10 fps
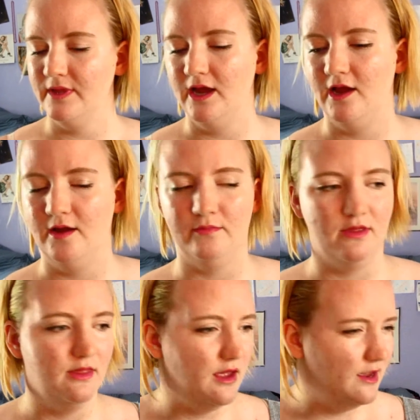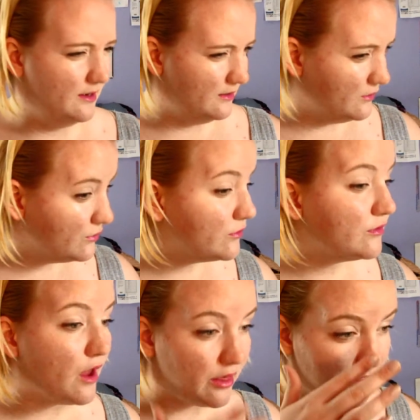And then
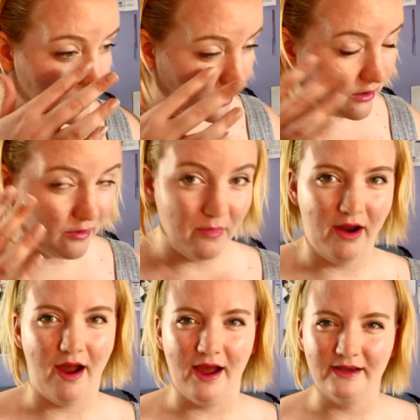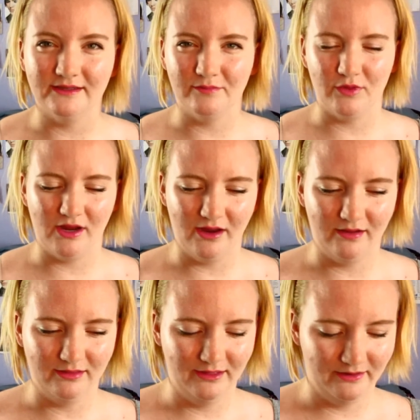I think under my eyes I'm looking
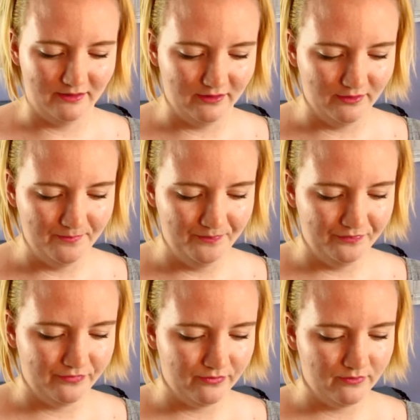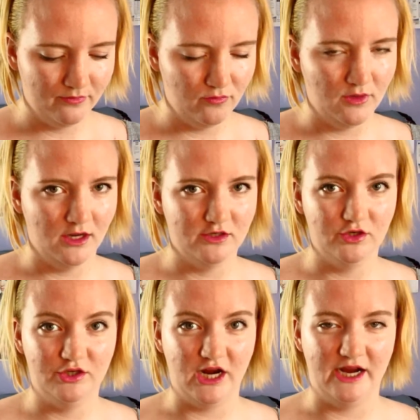a little
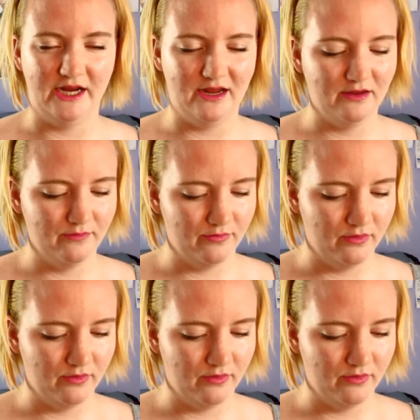shiny,